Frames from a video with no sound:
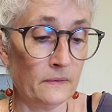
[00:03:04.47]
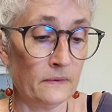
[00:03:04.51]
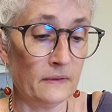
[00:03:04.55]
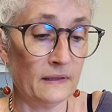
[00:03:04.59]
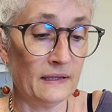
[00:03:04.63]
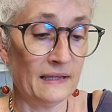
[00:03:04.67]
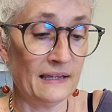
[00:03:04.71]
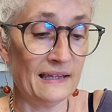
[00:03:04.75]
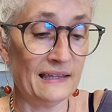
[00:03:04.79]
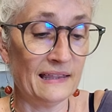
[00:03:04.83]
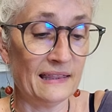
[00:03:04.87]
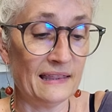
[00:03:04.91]

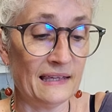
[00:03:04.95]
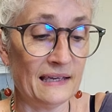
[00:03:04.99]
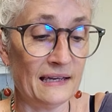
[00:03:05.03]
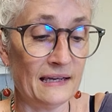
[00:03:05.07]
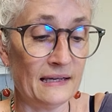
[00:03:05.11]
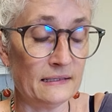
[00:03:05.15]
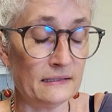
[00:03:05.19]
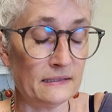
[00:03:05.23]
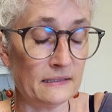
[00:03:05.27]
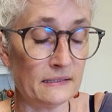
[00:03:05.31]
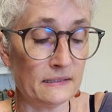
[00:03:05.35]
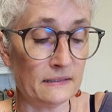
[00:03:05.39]
Like
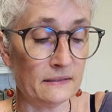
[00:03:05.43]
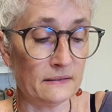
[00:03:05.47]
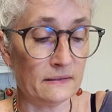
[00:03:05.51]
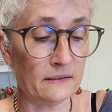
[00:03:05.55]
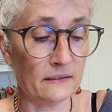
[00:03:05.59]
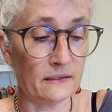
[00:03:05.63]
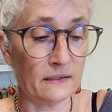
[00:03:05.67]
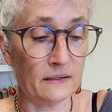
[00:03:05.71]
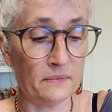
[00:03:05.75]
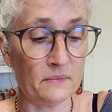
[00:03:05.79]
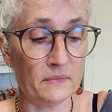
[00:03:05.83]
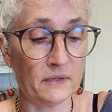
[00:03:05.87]
that.
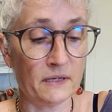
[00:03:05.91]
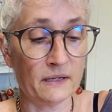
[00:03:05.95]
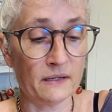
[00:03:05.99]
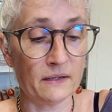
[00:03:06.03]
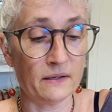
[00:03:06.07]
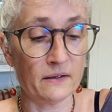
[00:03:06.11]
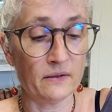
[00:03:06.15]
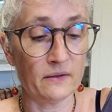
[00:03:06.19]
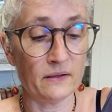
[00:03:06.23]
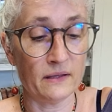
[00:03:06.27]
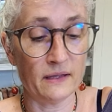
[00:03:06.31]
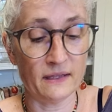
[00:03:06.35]
And I'm gonna
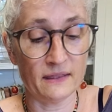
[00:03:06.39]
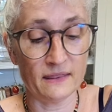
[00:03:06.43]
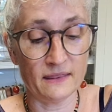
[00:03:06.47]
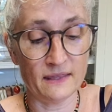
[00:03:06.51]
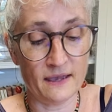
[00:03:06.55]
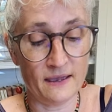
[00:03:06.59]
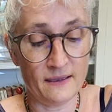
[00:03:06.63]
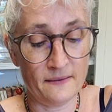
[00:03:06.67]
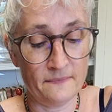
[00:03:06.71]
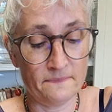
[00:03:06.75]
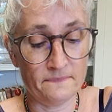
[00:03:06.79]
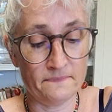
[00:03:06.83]
go like
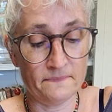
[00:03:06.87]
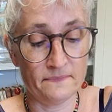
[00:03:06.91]
that.